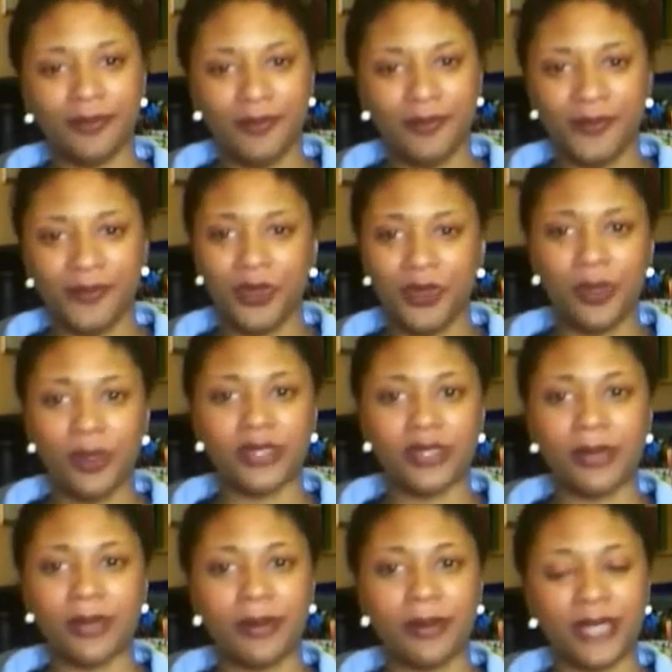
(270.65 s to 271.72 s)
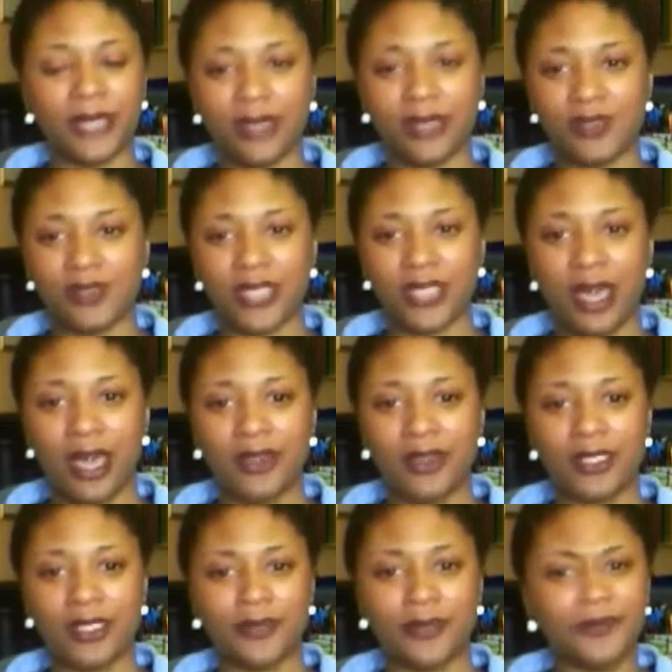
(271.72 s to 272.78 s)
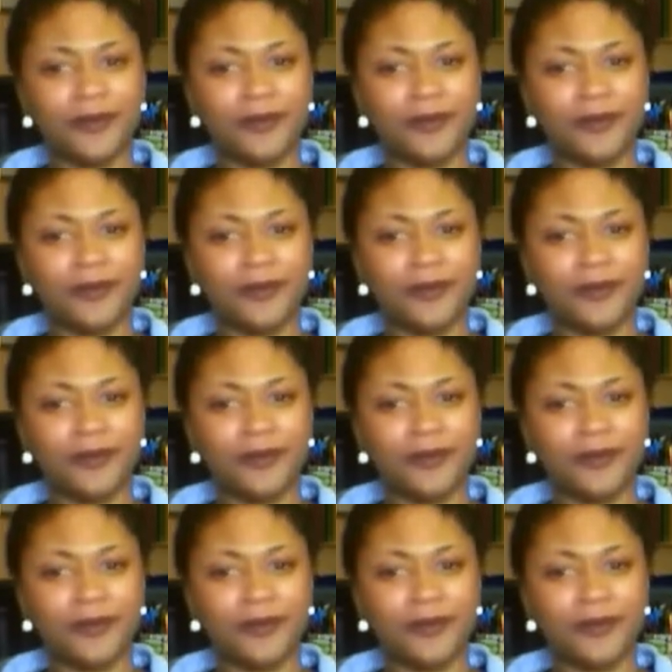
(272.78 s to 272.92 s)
You wear so many protective styles, and